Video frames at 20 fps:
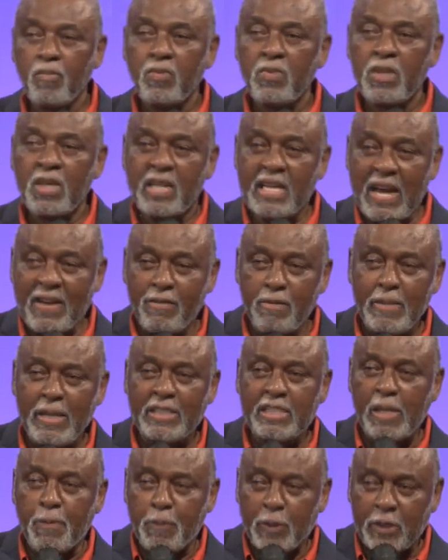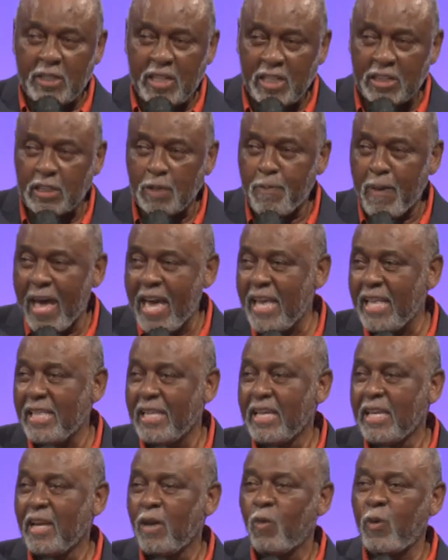the government to participate,
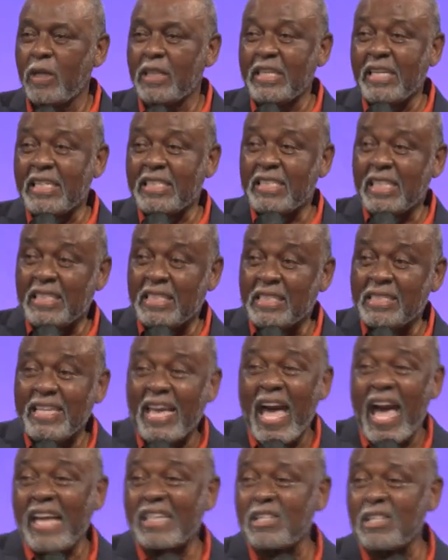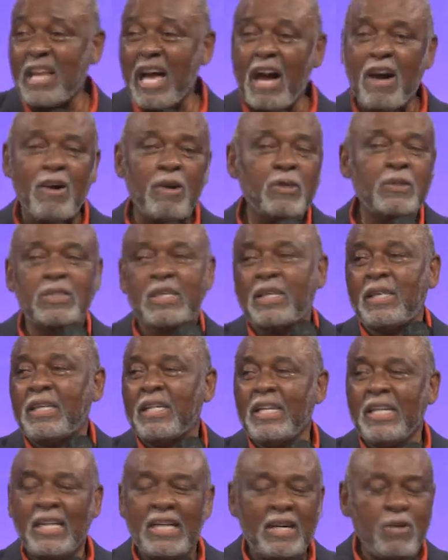whether it's in tax laws or,
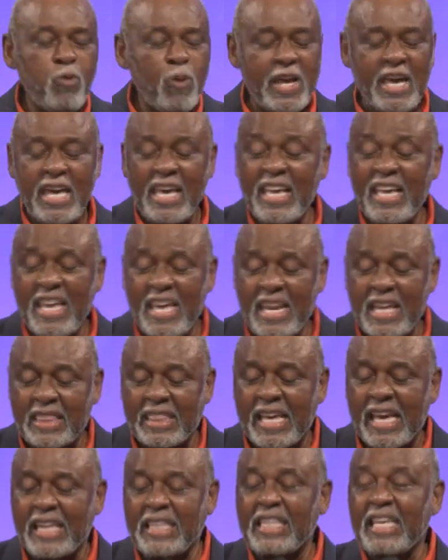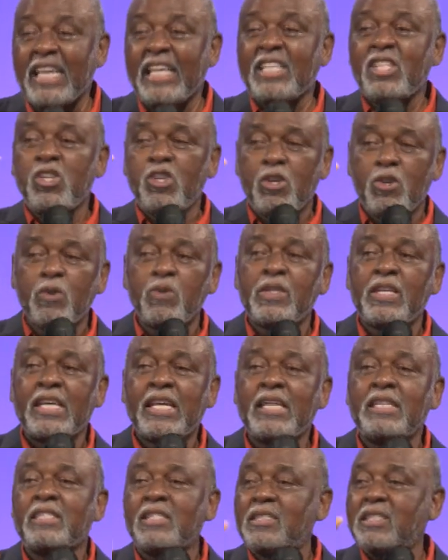or anything, then you
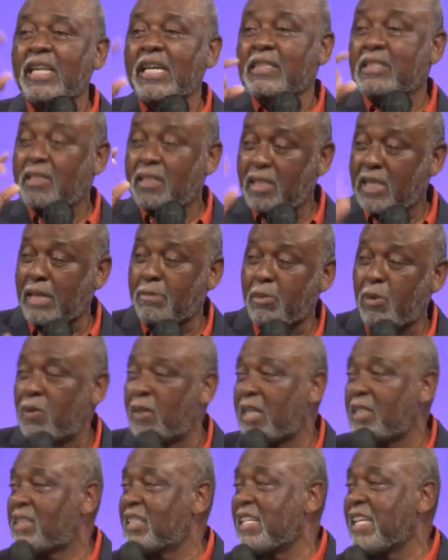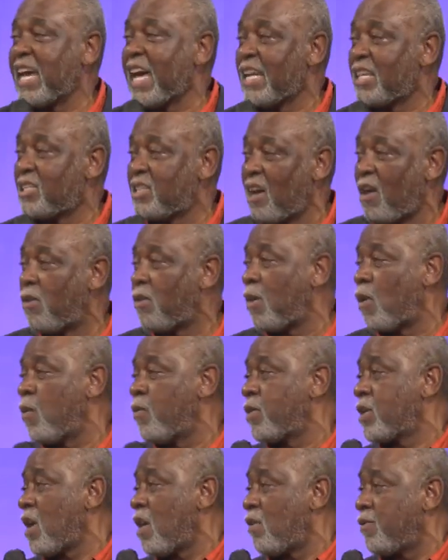need to just come on, let's sit down and talk
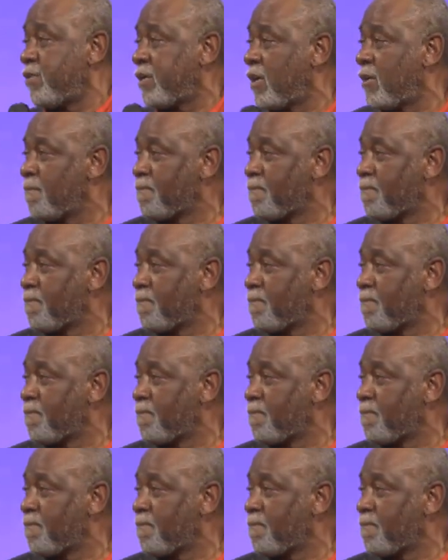over coffee.